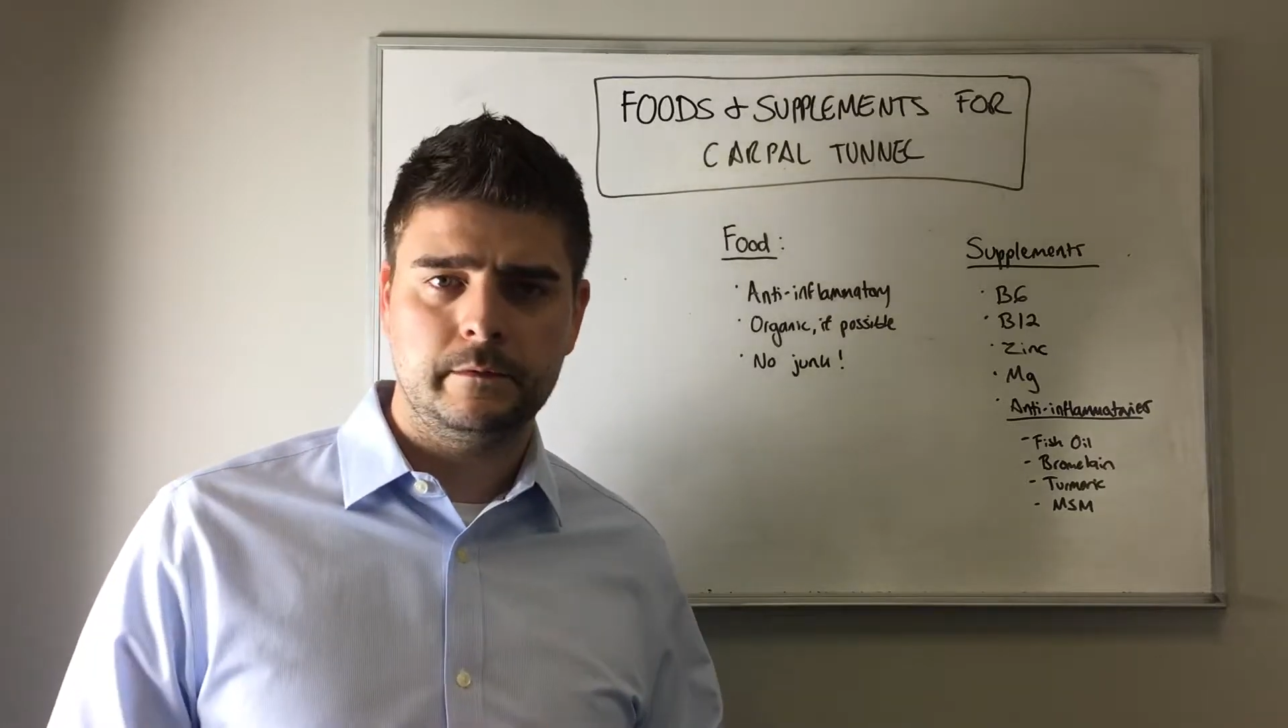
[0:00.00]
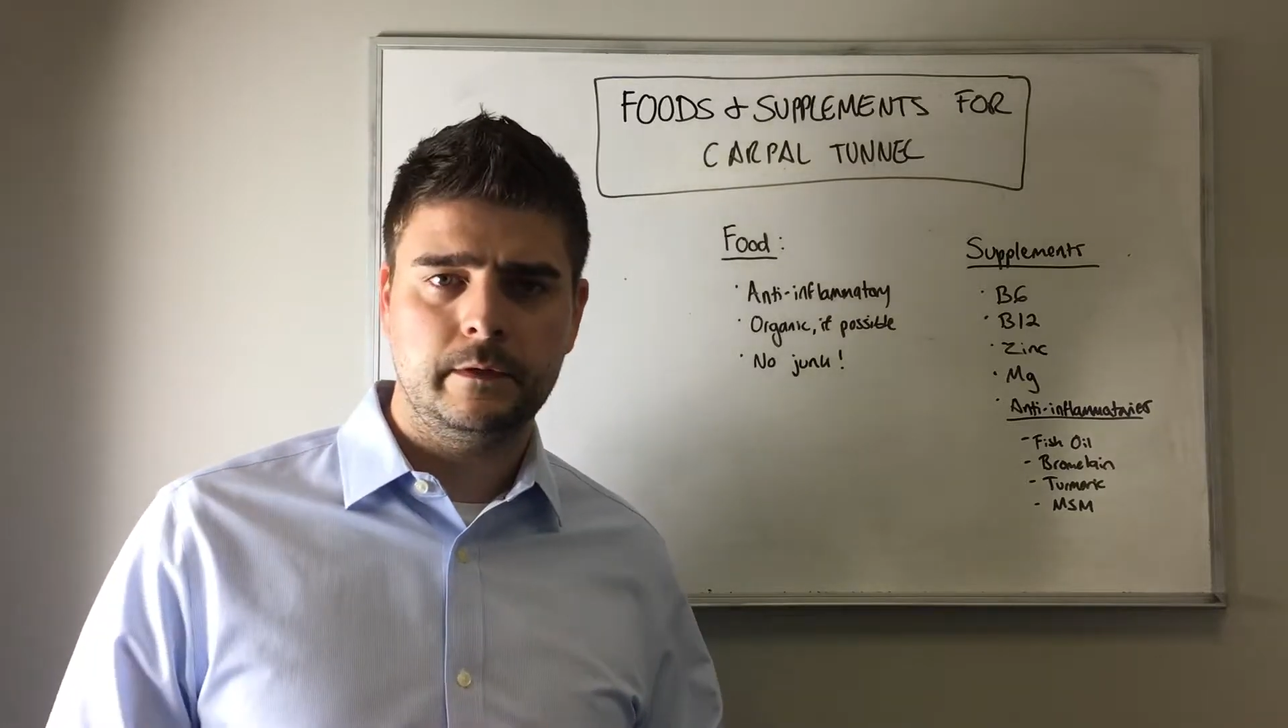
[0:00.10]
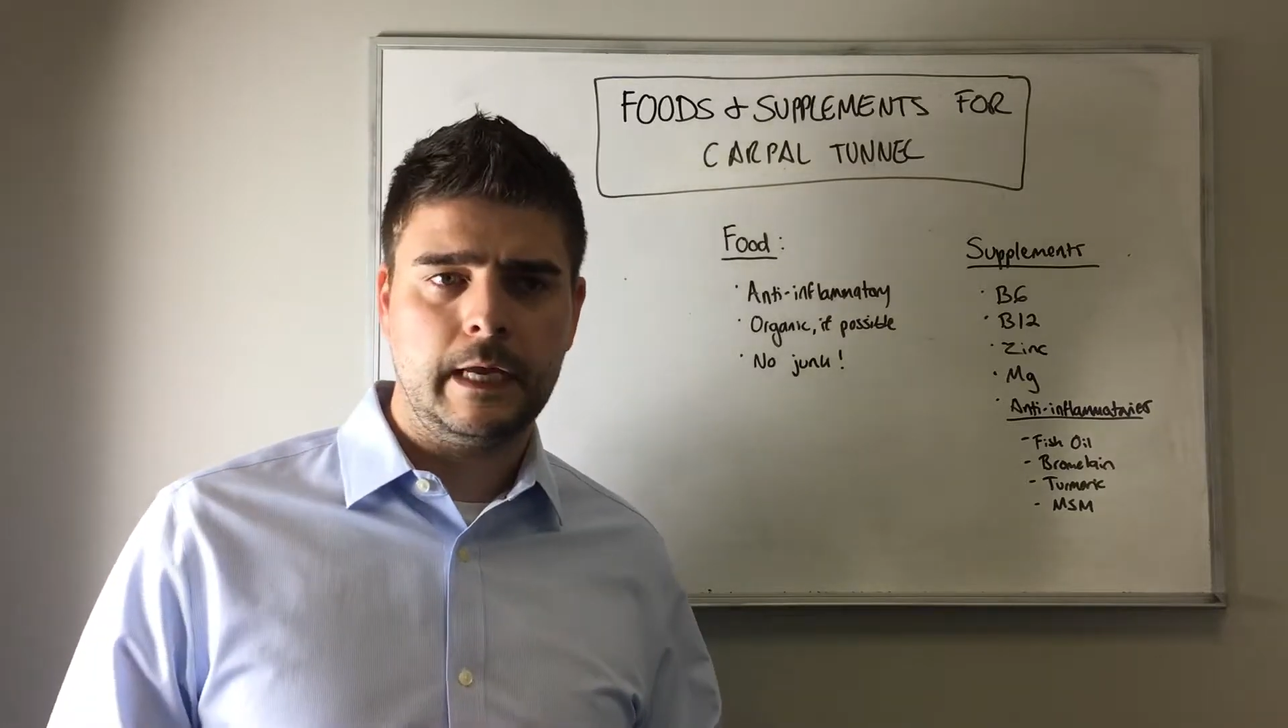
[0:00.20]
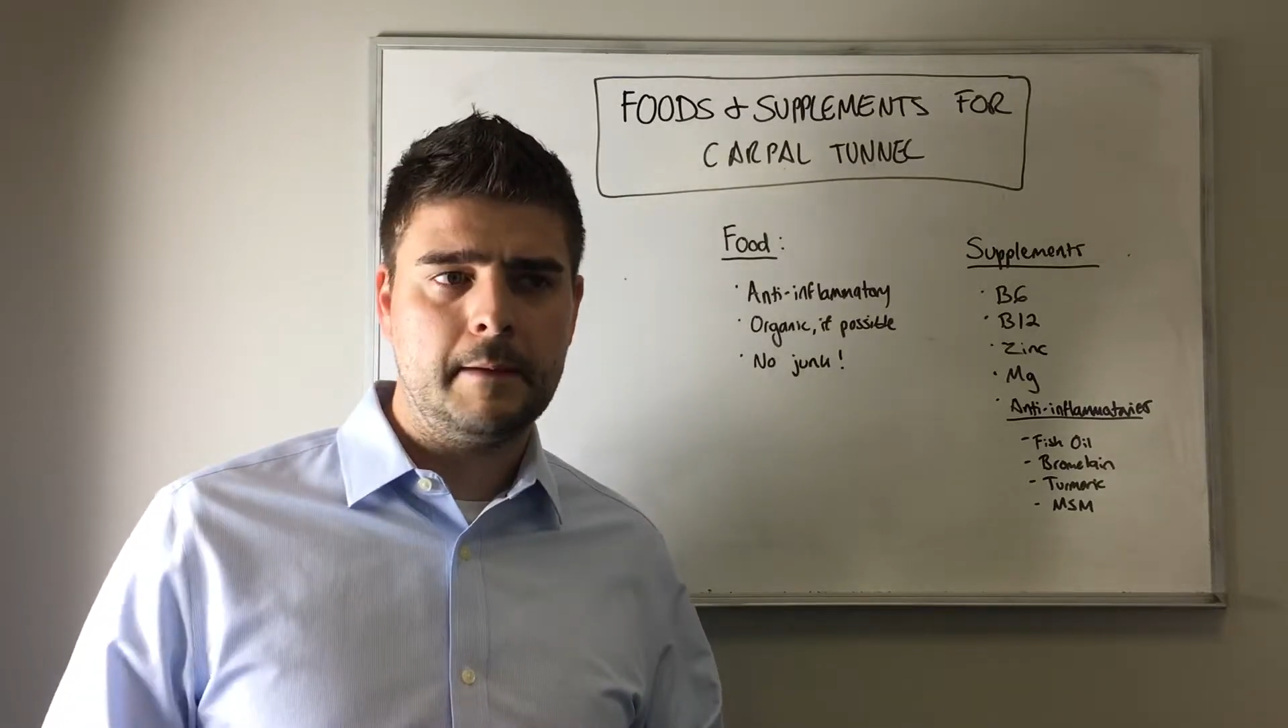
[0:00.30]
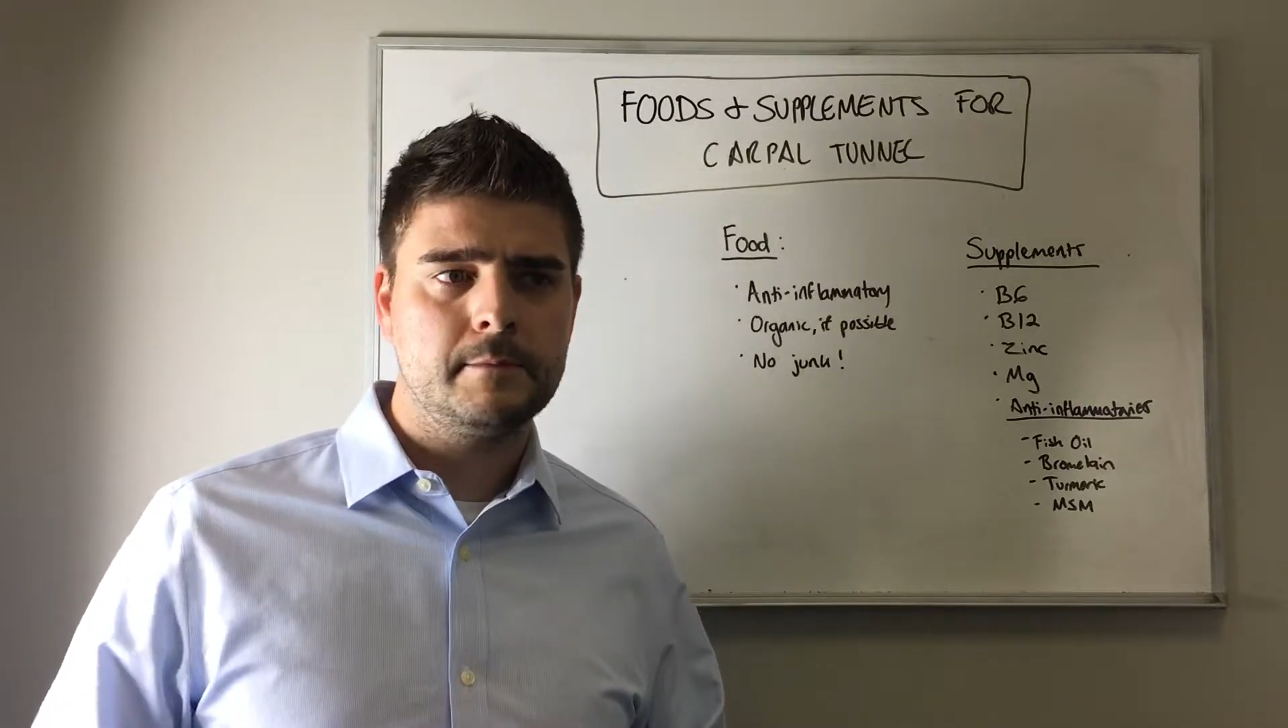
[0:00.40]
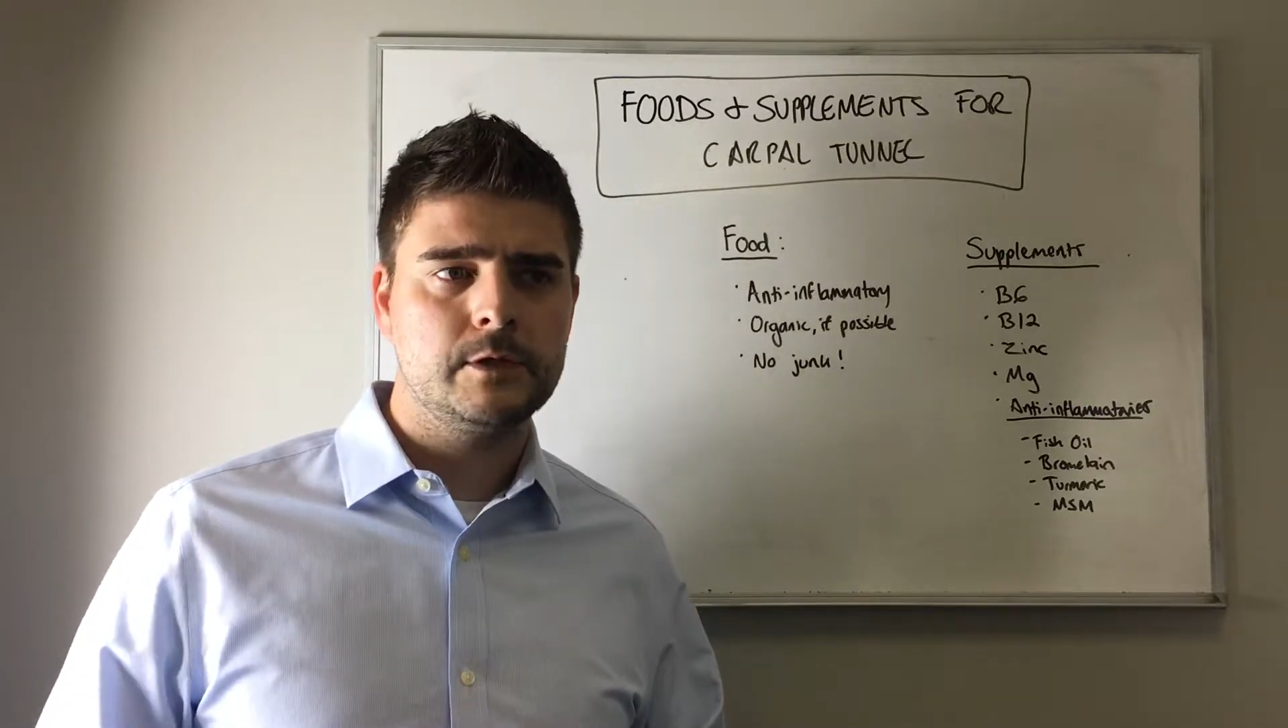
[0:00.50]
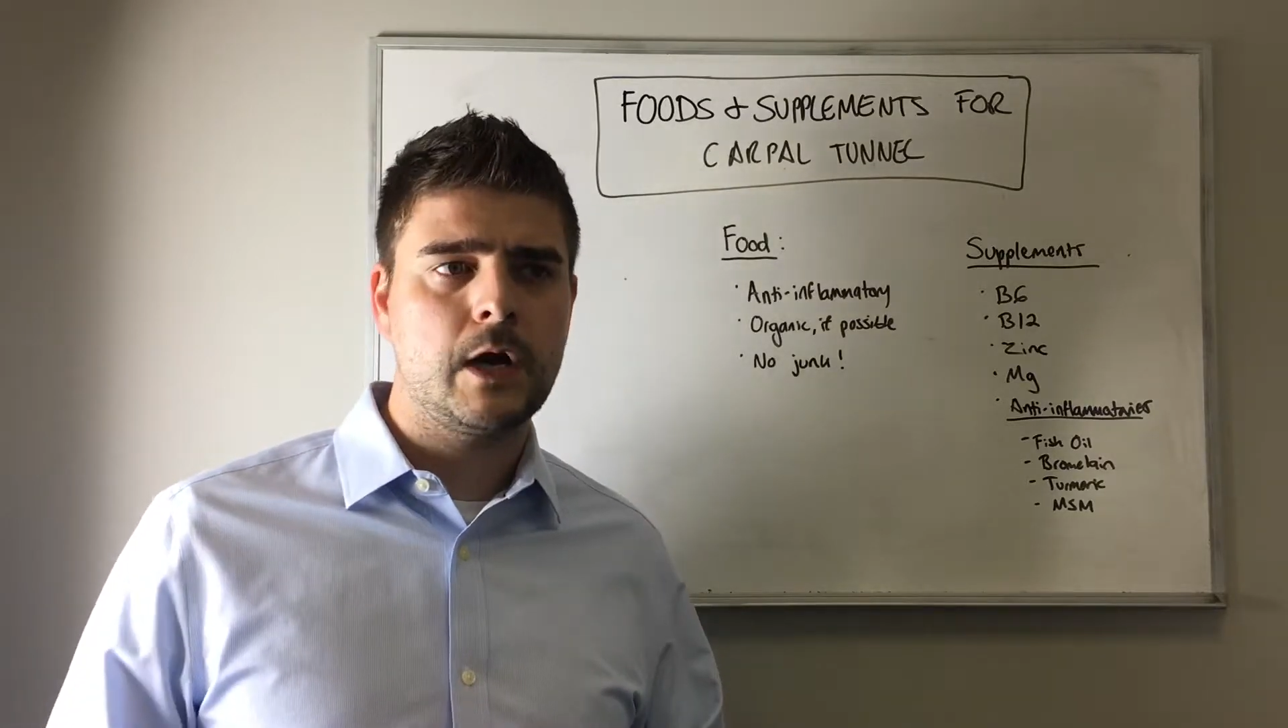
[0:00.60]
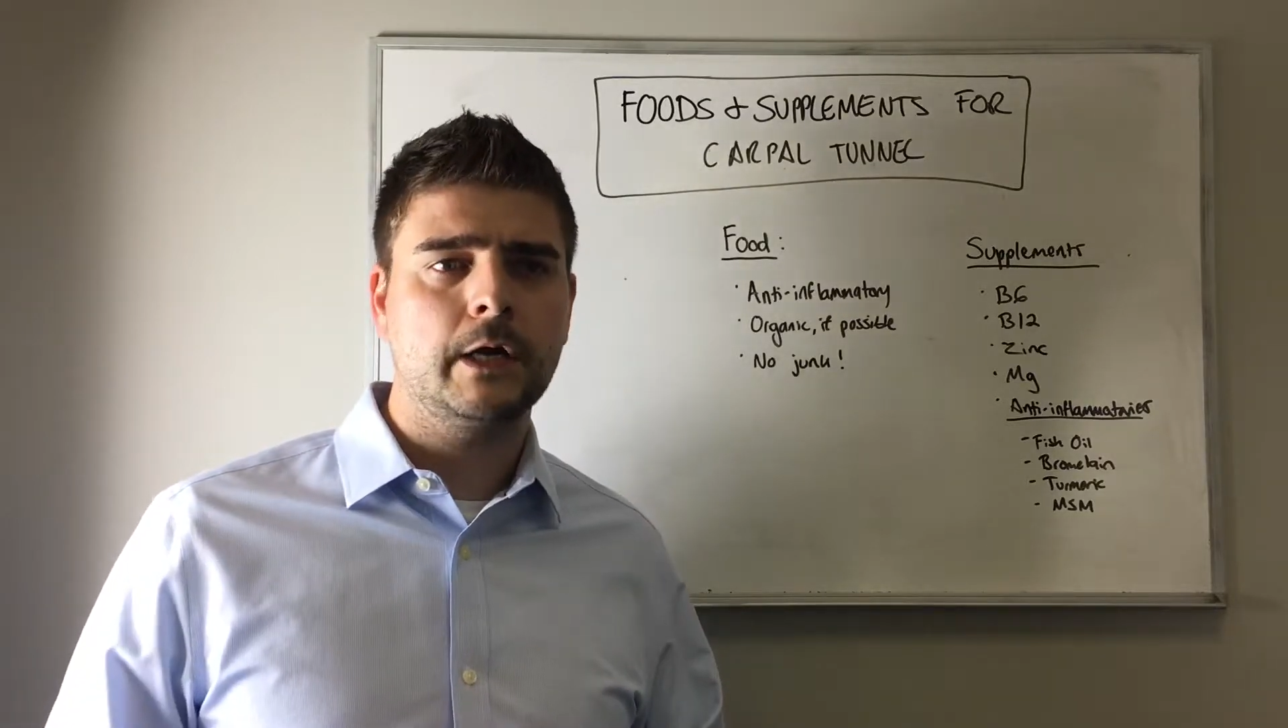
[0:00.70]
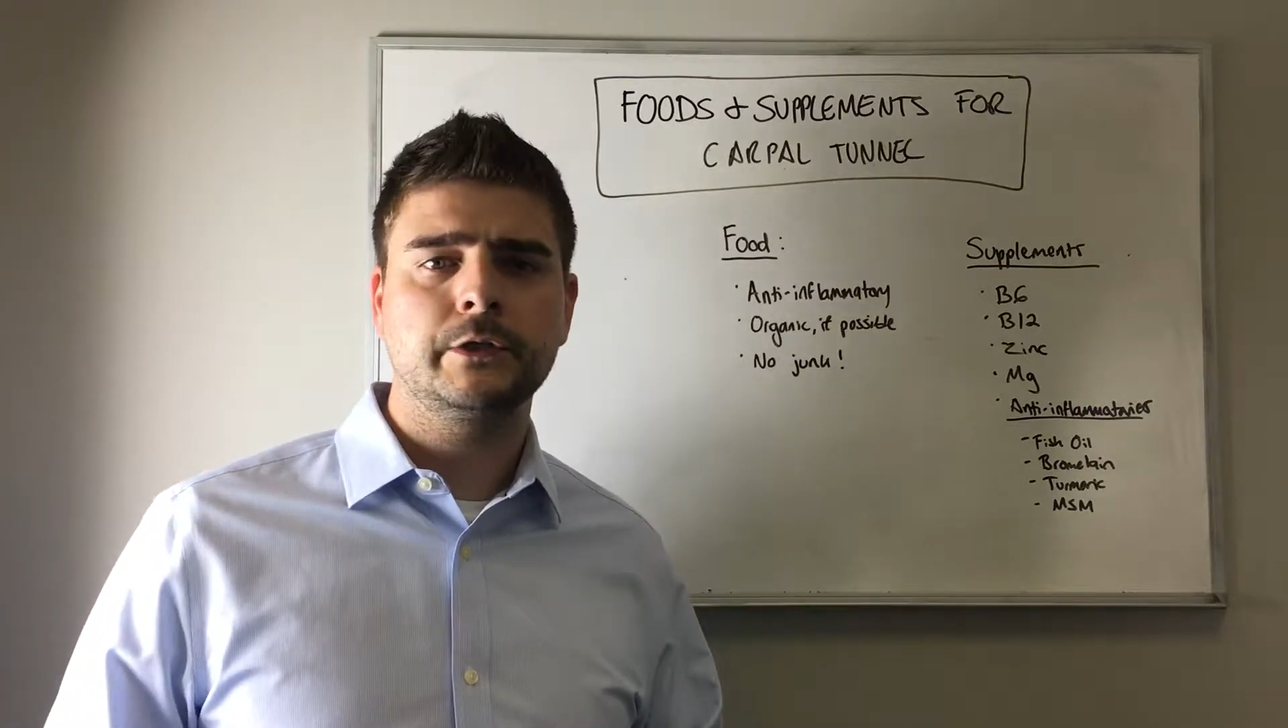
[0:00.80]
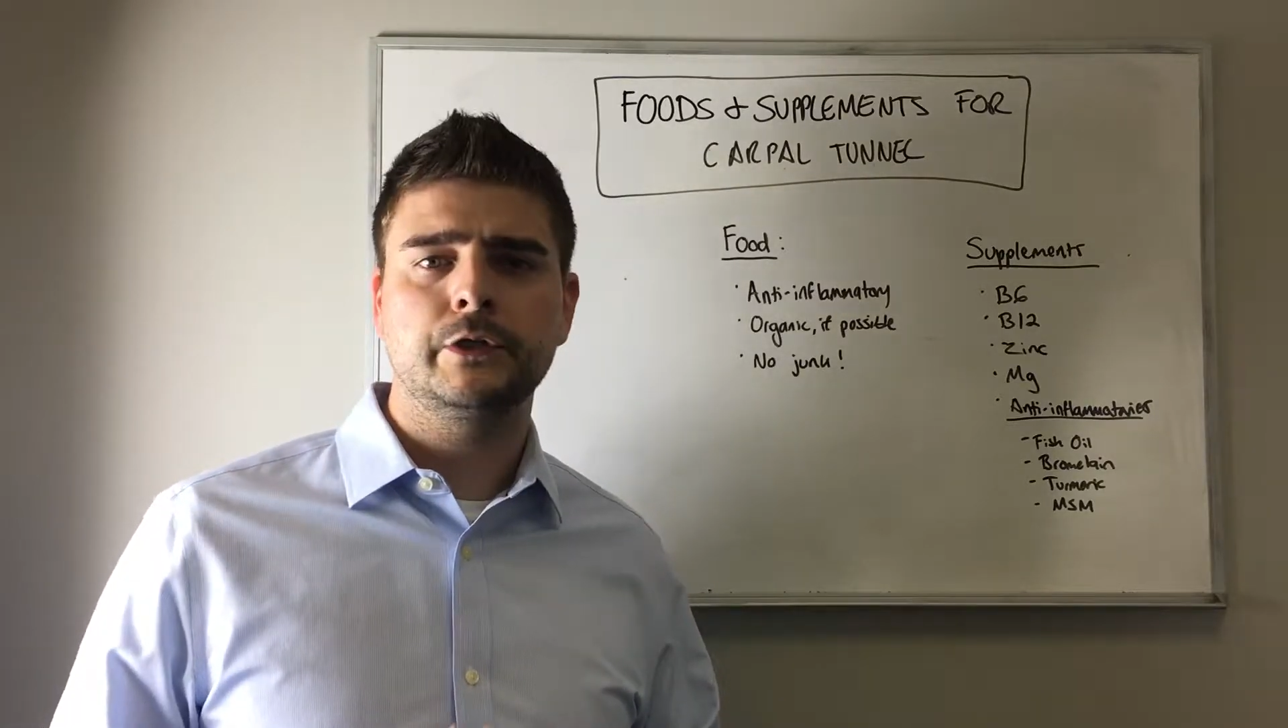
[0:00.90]
named
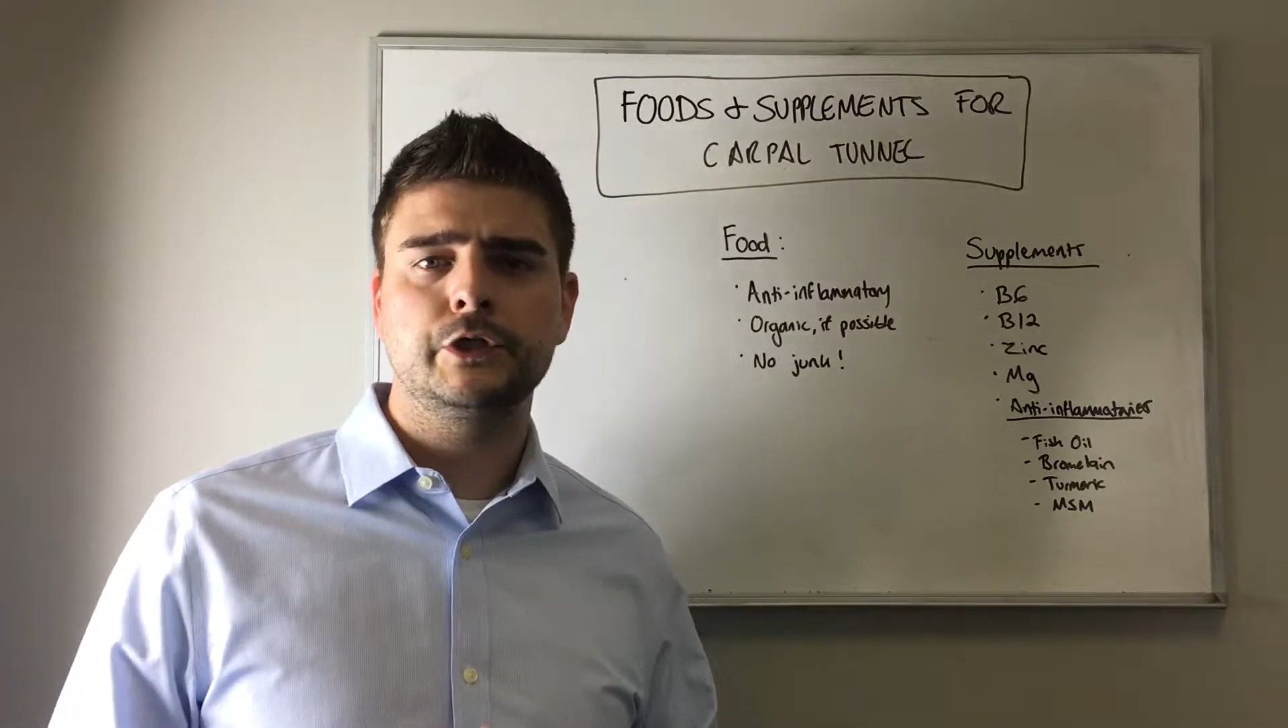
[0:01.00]
Dr.